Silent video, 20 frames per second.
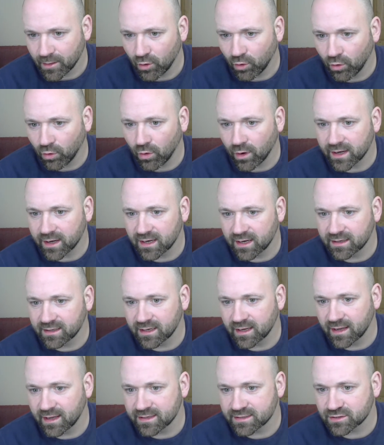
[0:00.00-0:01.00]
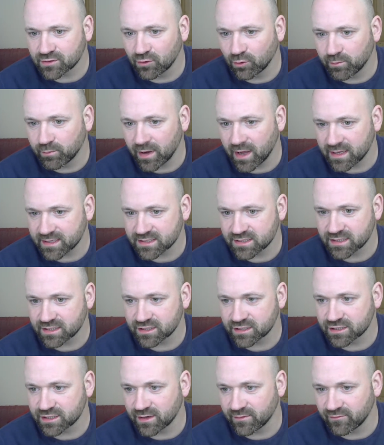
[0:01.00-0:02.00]
or in India it's called passenger
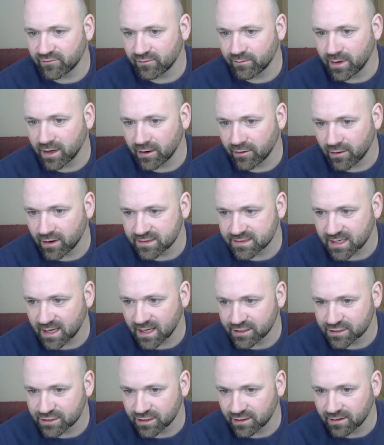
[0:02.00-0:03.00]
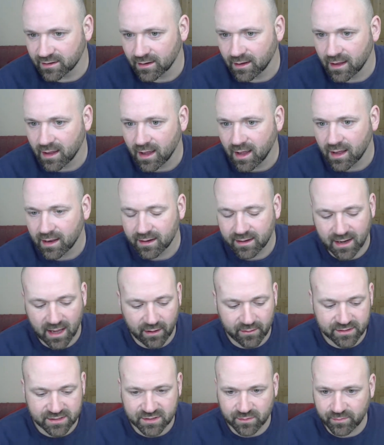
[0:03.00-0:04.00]
ship familiarization.
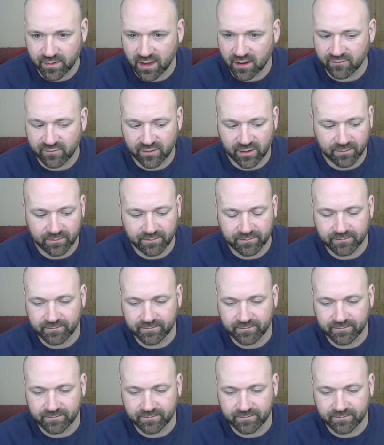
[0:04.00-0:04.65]
Now it's a bit of a,